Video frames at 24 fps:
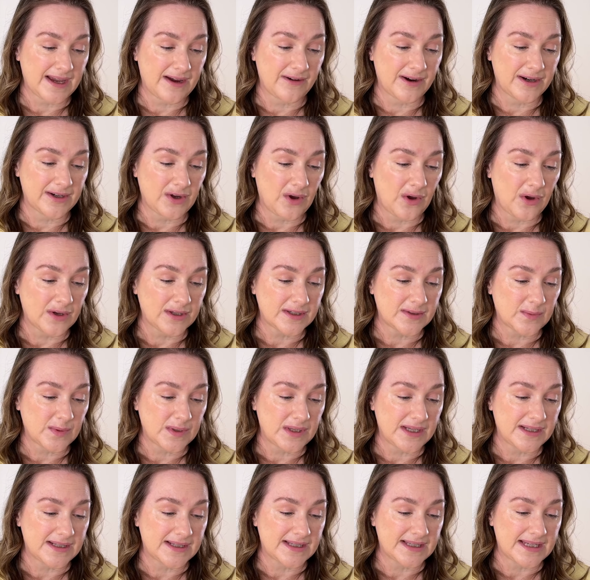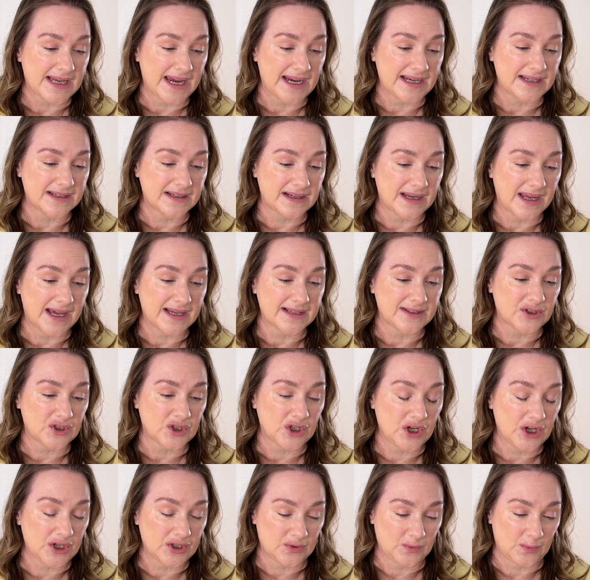are at odds with his stained glass
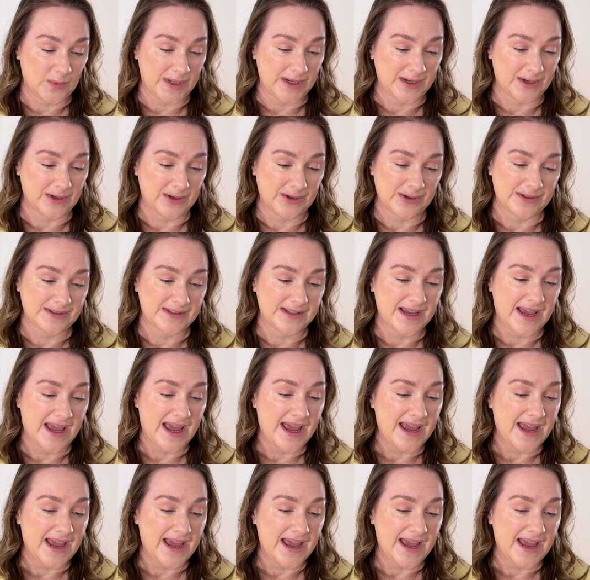church windows.